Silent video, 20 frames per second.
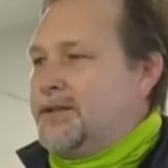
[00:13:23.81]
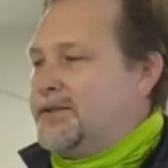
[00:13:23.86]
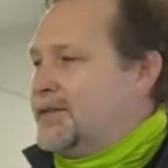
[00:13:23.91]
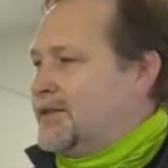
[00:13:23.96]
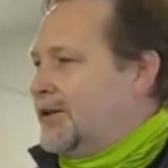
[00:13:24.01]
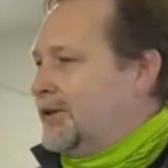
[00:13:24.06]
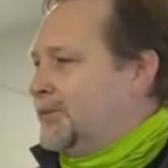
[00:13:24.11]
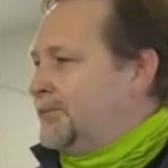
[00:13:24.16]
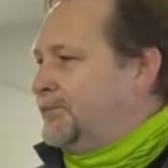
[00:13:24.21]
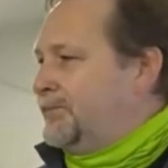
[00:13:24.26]

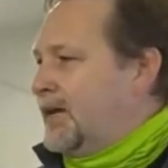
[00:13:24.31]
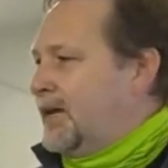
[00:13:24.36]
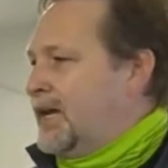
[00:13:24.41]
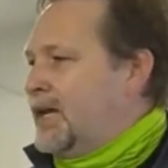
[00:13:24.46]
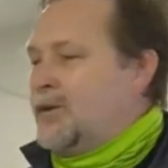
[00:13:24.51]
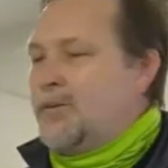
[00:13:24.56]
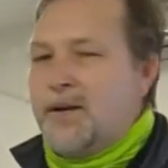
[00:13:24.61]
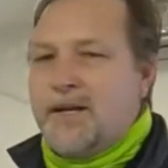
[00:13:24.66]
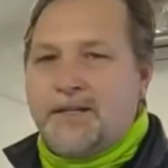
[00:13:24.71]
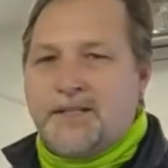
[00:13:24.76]
So
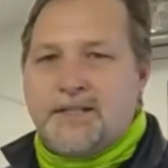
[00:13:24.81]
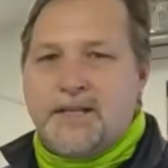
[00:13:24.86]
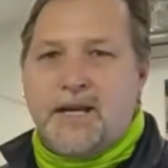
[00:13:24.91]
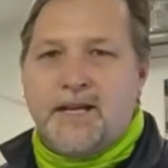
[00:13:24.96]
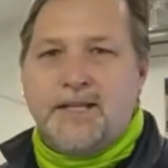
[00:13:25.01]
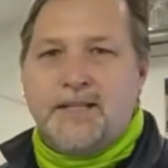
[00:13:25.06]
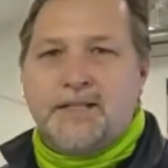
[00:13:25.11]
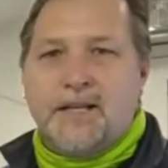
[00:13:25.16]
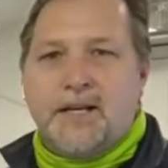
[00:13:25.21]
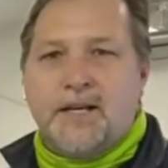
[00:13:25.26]
anyway,
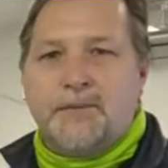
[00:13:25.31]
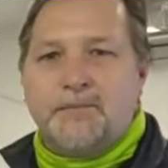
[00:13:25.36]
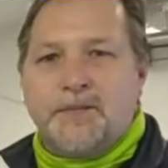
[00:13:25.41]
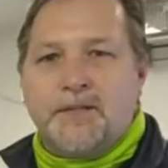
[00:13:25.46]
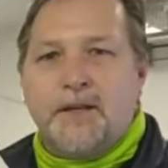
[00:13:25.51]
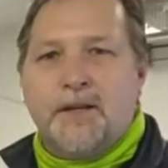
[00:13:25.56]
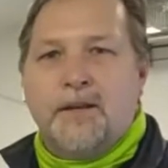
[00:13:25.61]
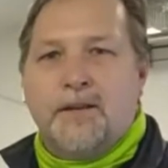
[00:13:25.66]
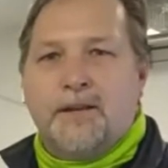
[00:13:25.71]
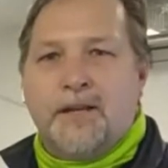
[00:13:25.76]
exciting times.
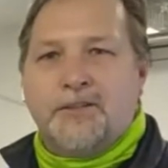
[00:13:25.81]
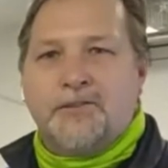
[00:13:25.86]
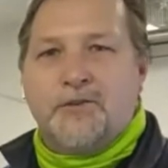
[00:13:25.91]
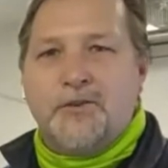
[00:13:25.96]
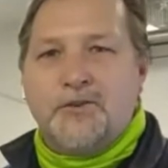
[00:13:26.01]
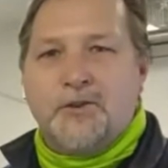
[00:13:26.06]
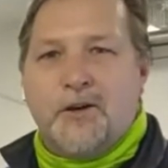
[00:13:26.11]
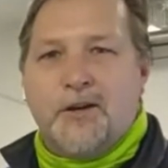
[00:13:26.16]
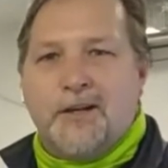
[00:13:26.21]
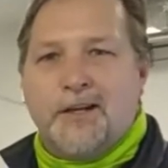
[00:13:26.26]
Thanks for
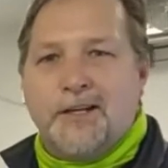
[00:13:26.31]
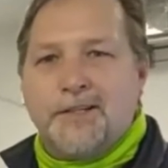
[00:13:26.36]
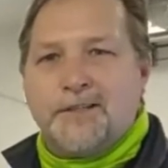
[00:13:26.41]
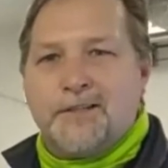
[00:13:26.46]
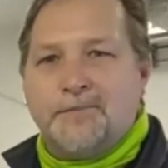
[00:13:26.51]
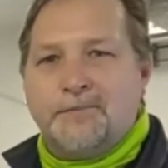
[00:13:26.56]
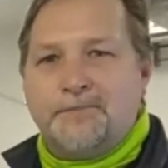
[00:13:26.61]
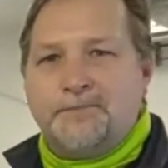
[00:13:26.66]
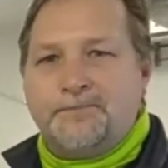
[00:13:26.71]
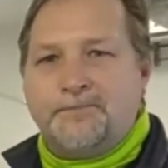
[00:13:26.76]
joining us.